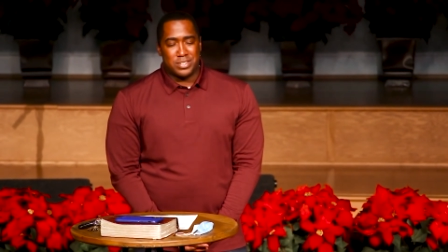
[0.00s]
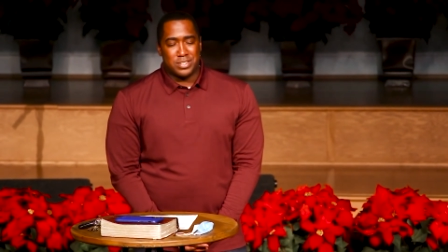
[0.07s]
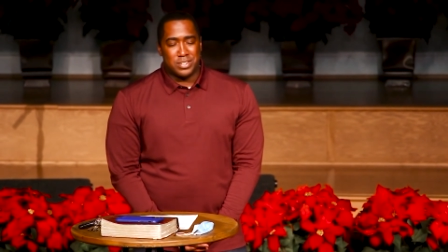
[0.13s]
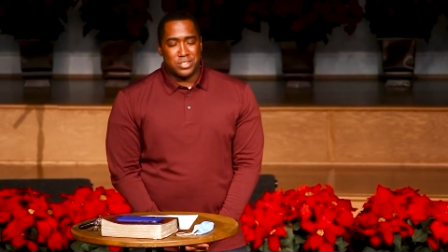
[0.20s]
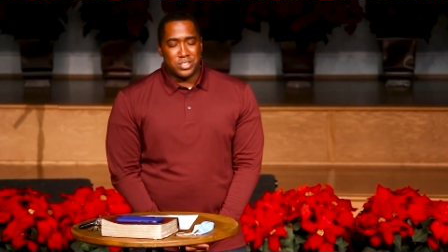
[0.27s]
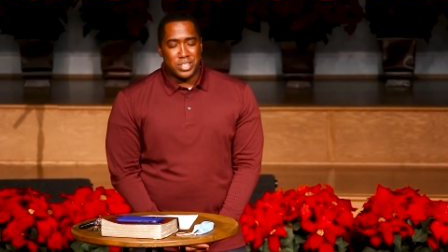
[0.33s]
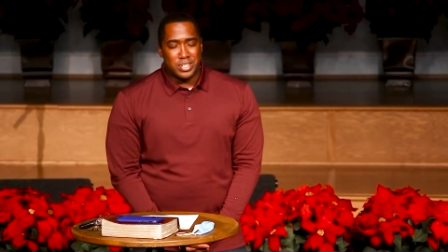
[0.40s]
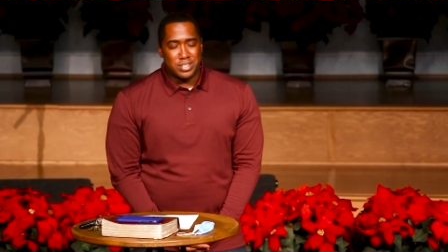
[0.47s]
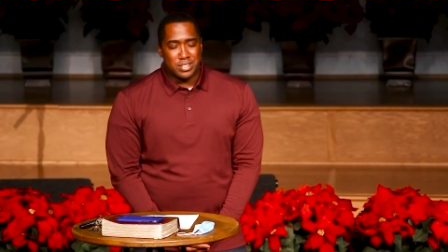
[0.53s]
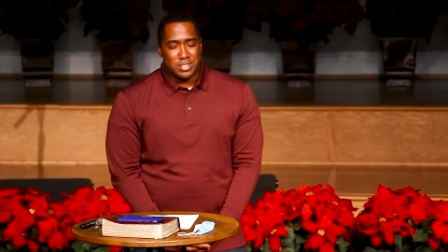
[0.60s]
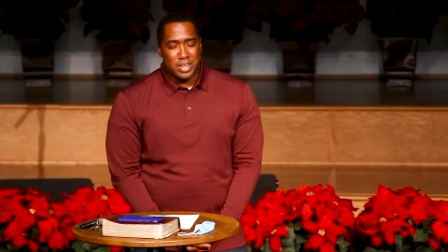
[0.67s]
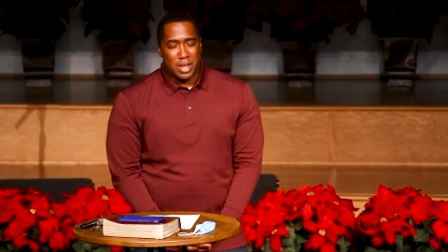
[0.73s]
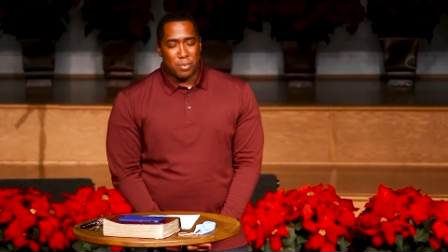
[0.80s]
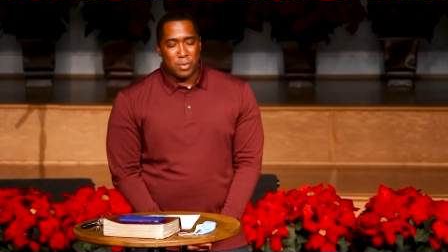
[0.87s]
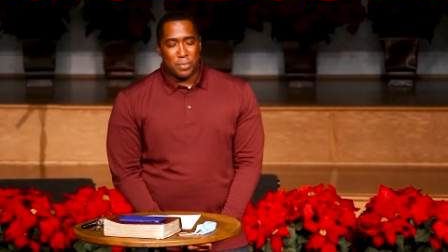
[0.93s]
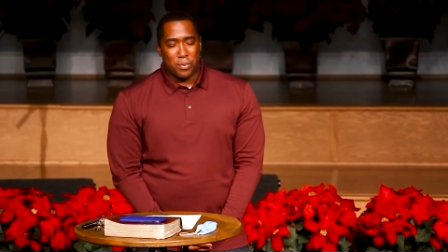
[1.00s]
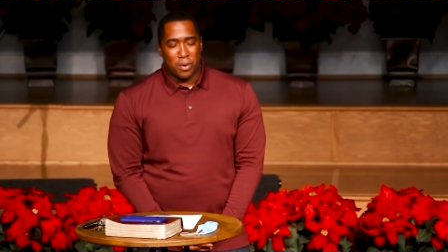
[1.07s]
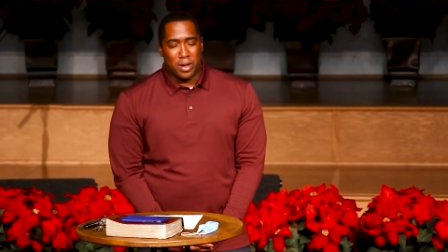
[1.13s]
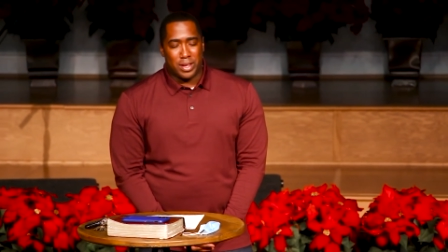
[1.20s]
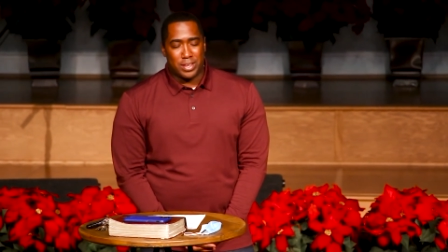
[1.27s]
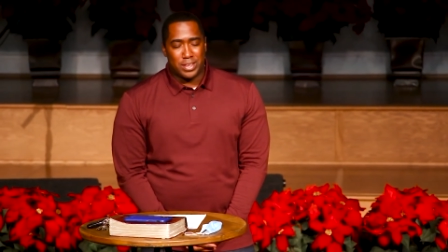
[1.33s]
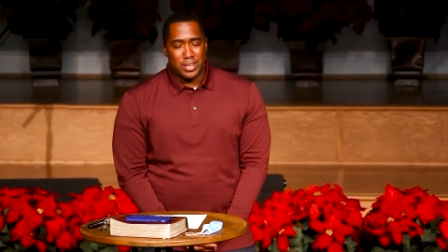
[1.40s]
It's in Jesus' name we
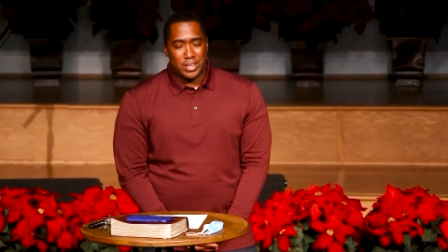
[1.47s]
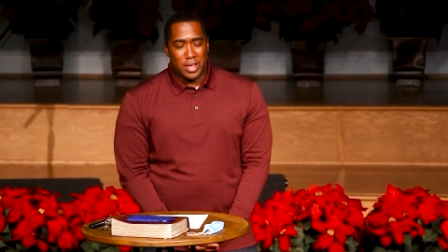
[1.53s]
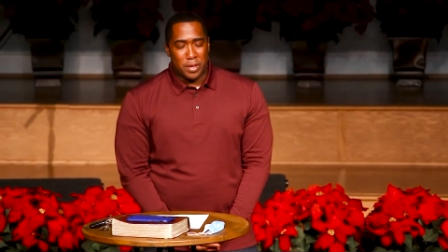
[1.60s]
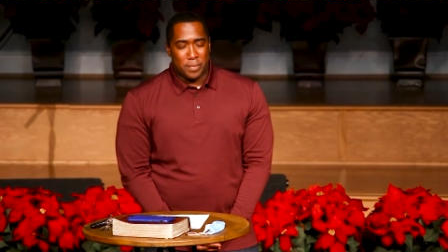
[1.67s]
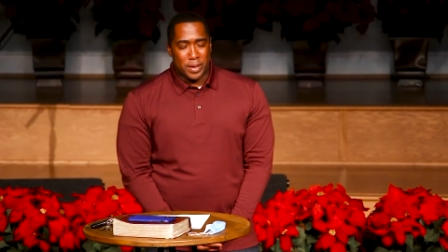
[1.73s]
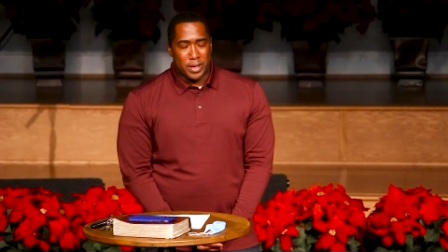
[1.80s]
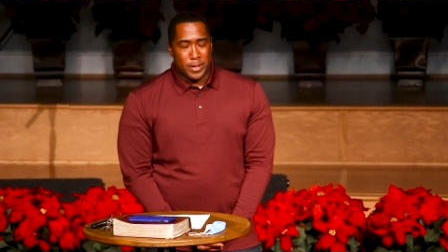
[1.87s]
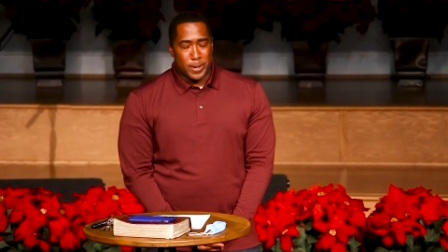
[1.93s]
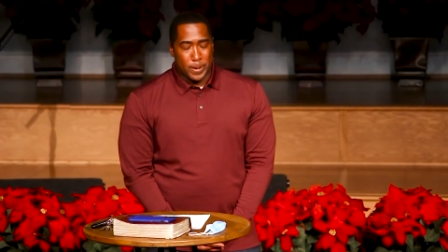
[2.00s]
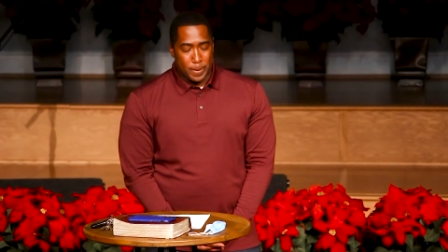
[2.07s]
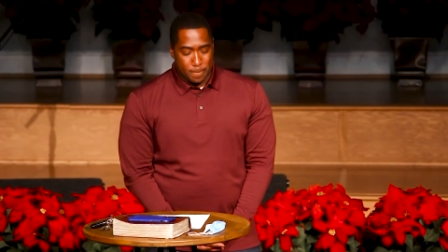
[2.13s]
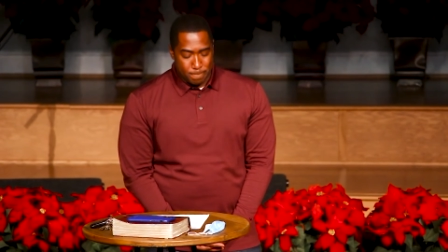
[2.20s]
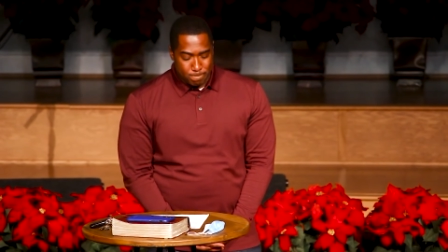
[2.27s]
pray. Amen.